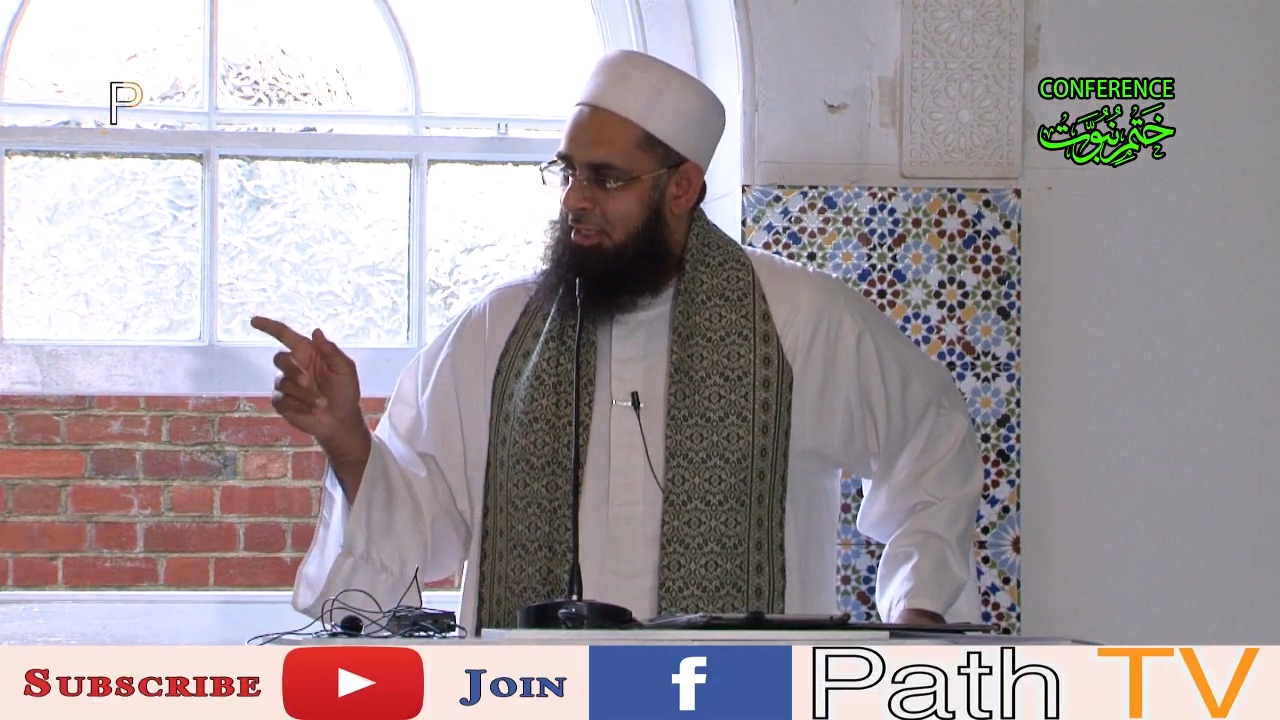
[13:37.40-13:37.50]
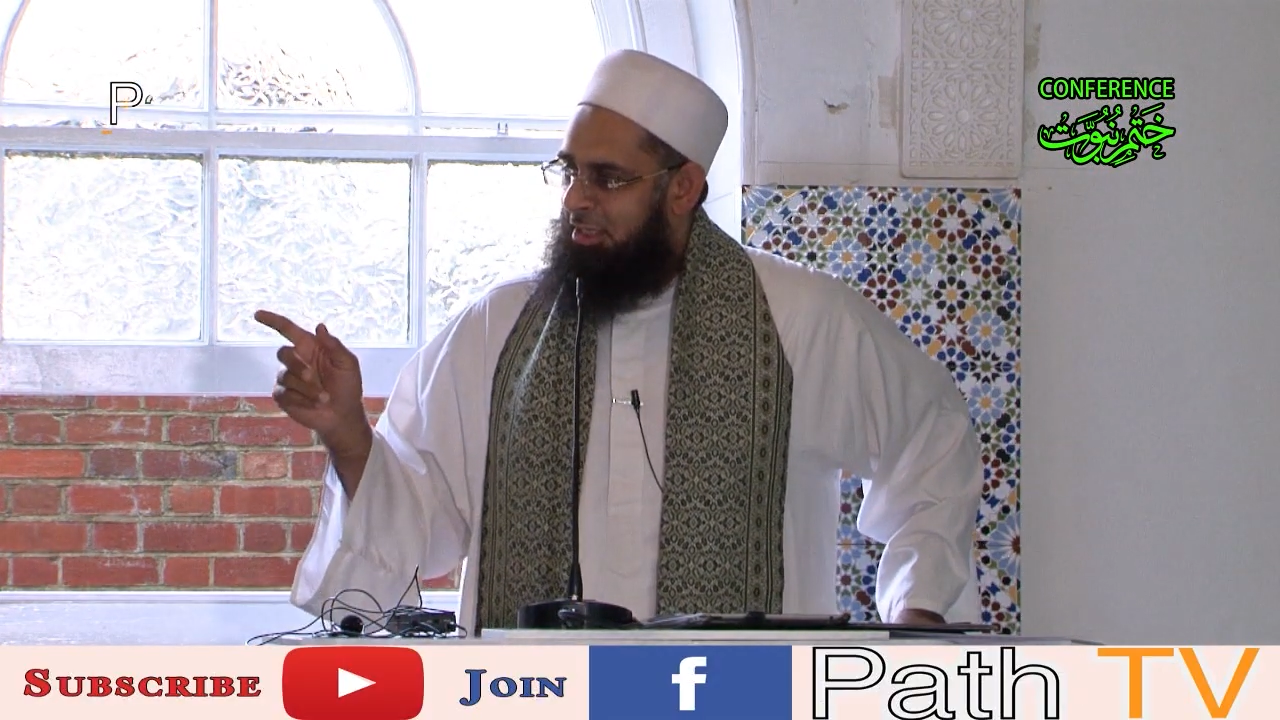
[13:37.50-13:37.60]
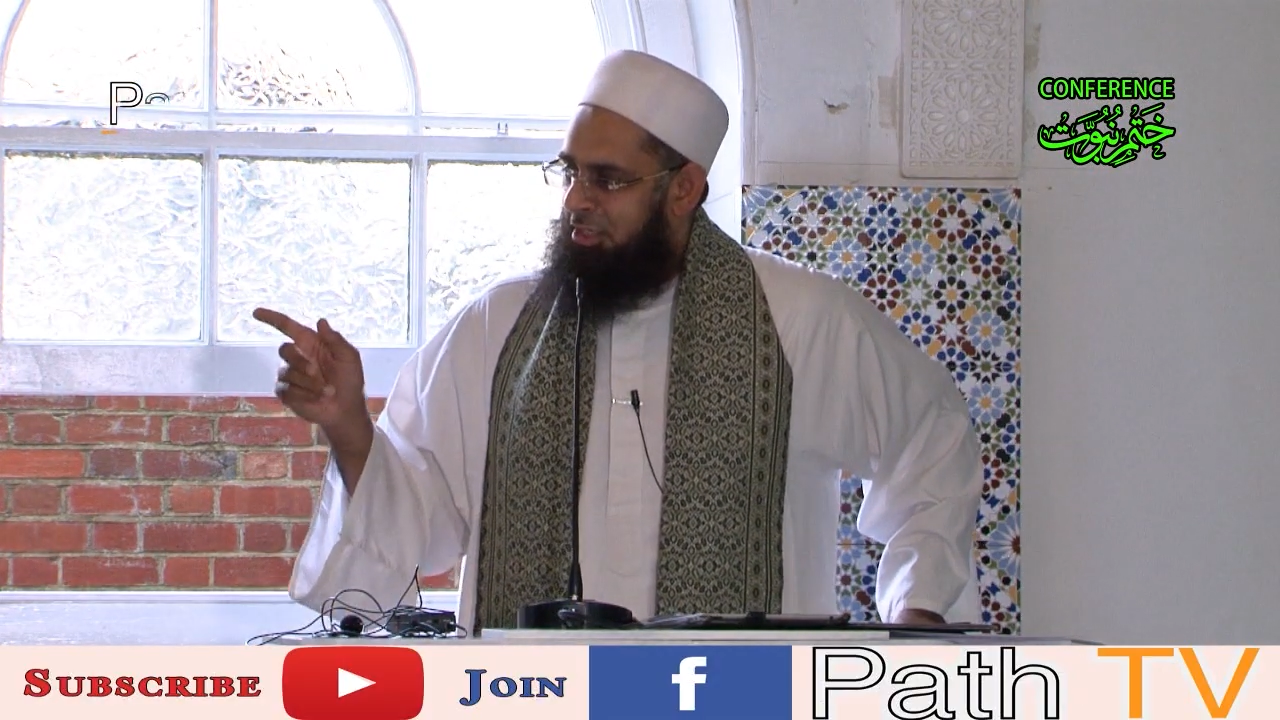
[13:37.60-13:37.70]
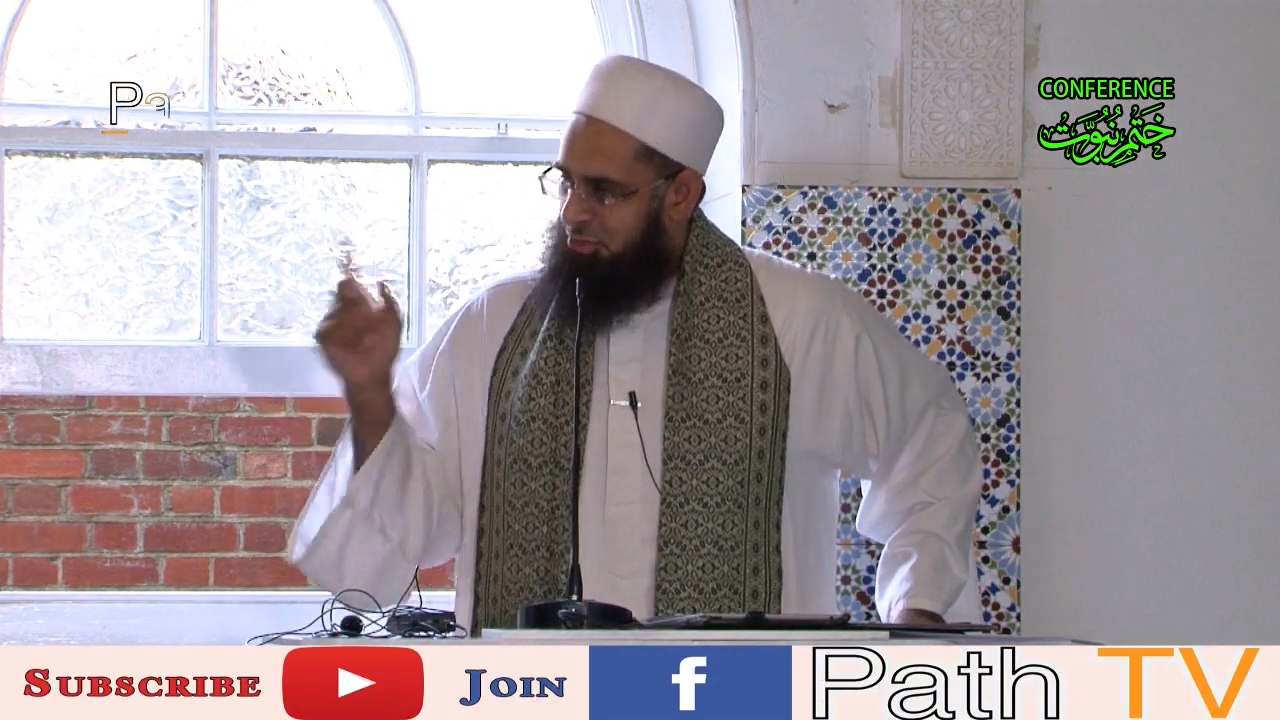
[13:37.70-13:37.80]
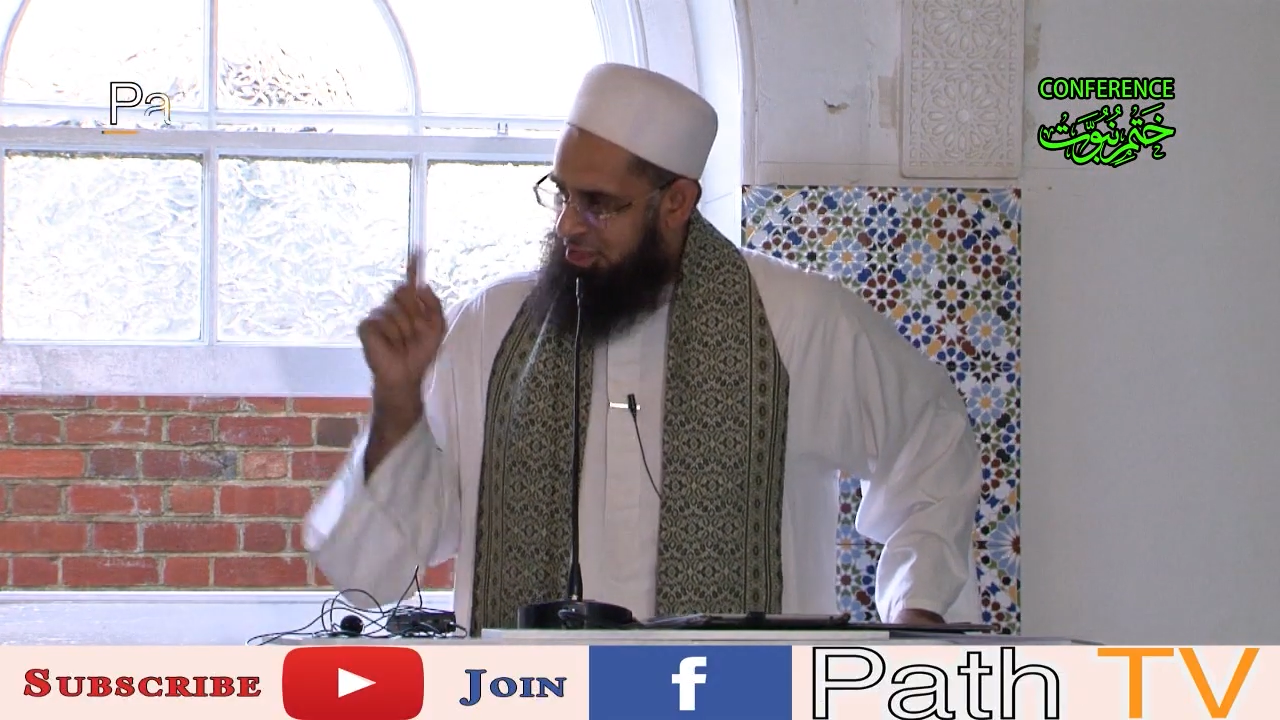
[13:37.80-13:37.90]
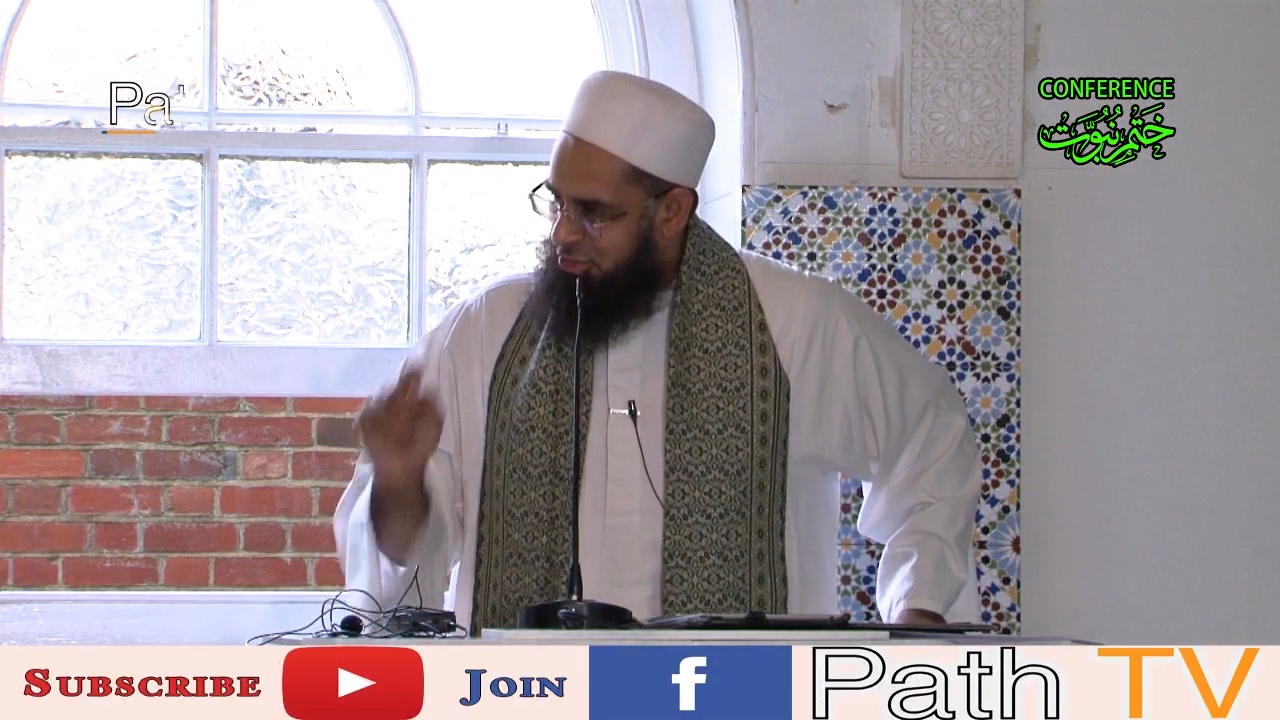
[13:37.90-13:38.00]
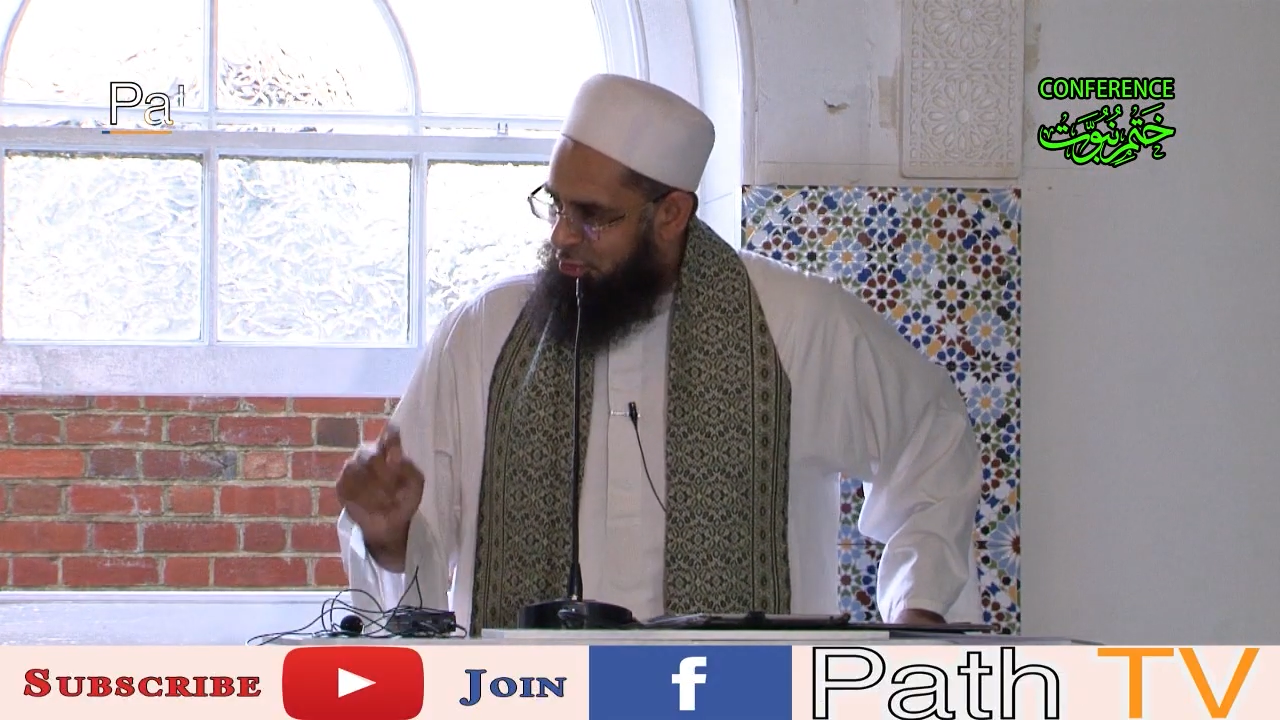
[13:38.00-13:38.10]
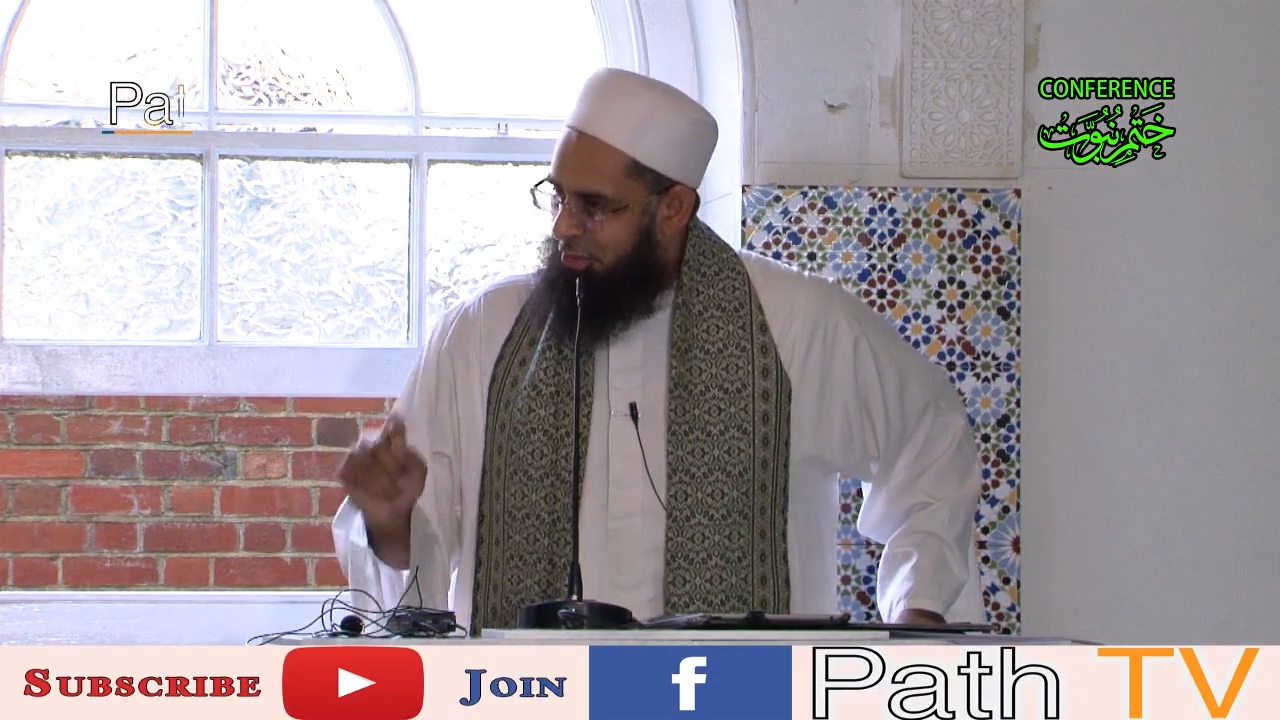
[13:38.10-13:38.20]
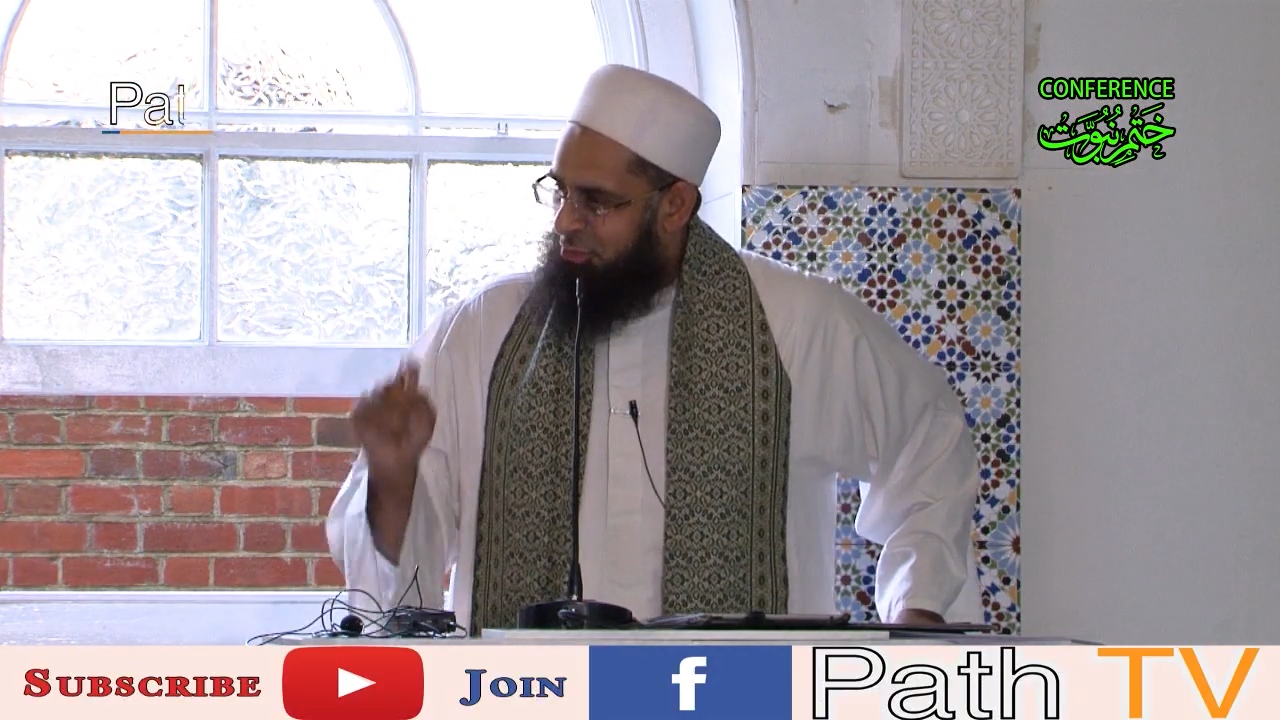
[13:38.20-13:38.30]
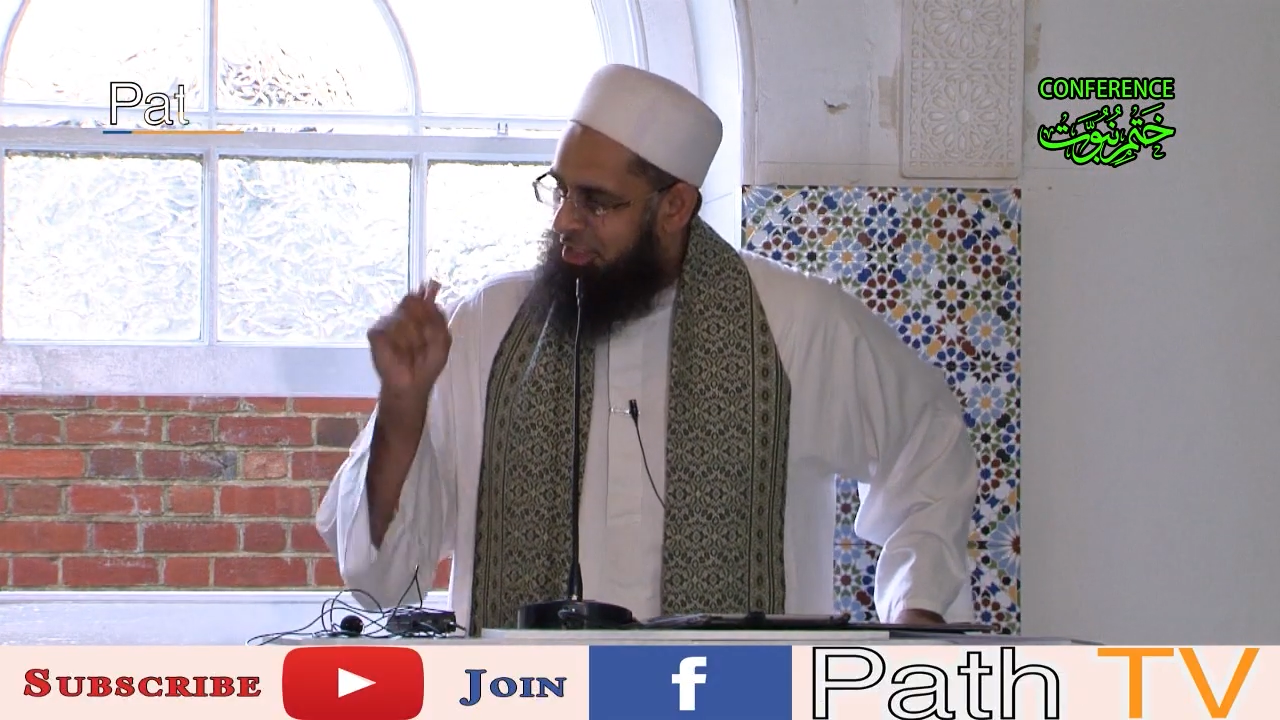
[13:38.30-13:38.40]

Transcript: There was a scholar